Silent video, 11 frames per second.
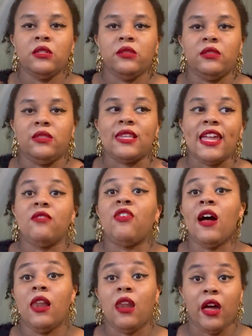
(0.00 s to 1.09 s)
save
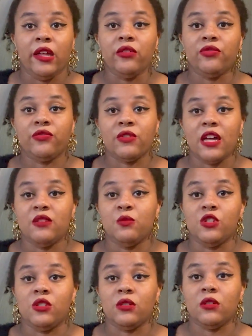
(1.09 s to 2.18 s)
her life
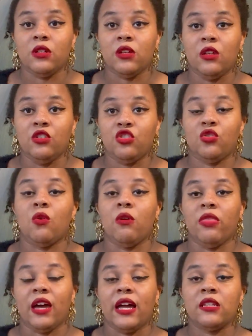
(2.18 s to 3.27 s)
and ensure
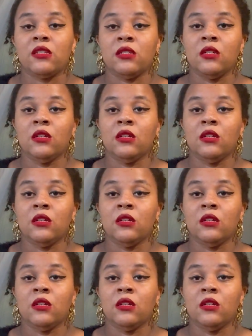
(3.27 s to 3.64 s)
that